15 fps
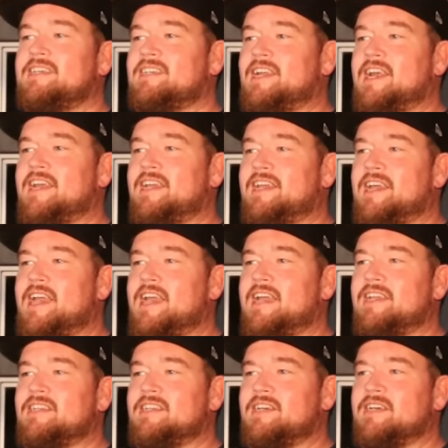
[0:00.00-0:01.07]
Okay,
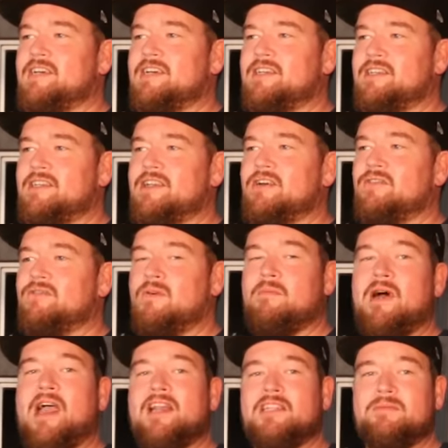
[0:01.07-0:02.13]
and uh, you know, from
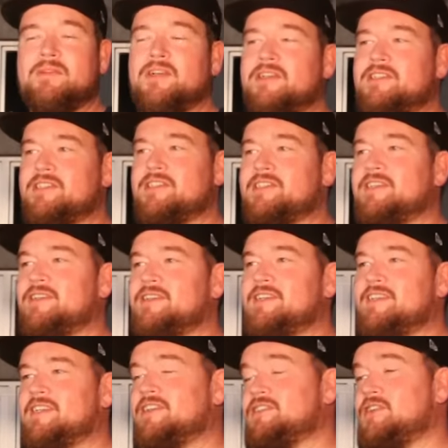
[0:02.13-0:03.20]
my experiences here,
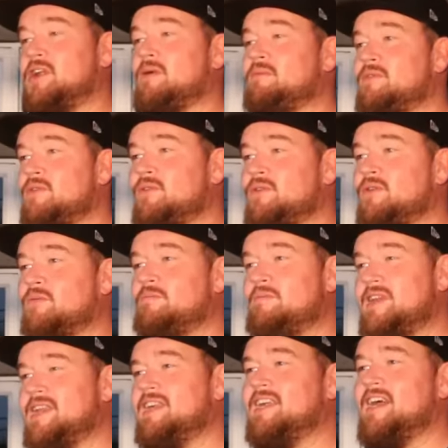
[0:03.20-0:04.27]
he does come through.
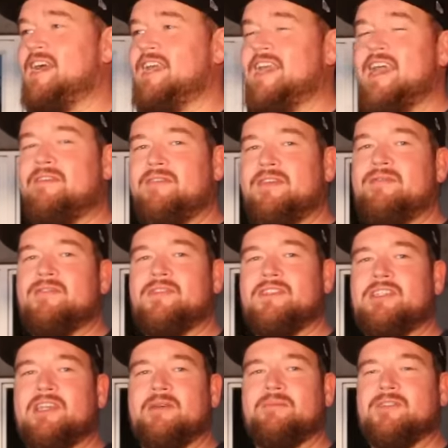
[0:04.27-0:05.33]
Big guy, heavy
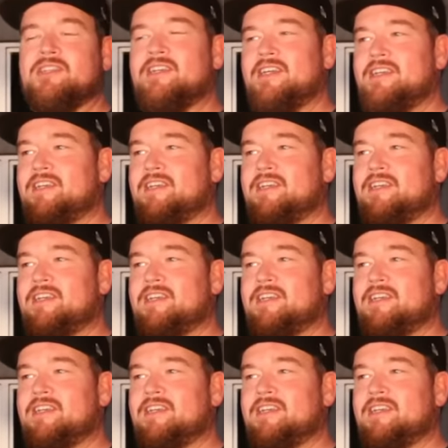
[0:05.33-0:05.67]
footsteps.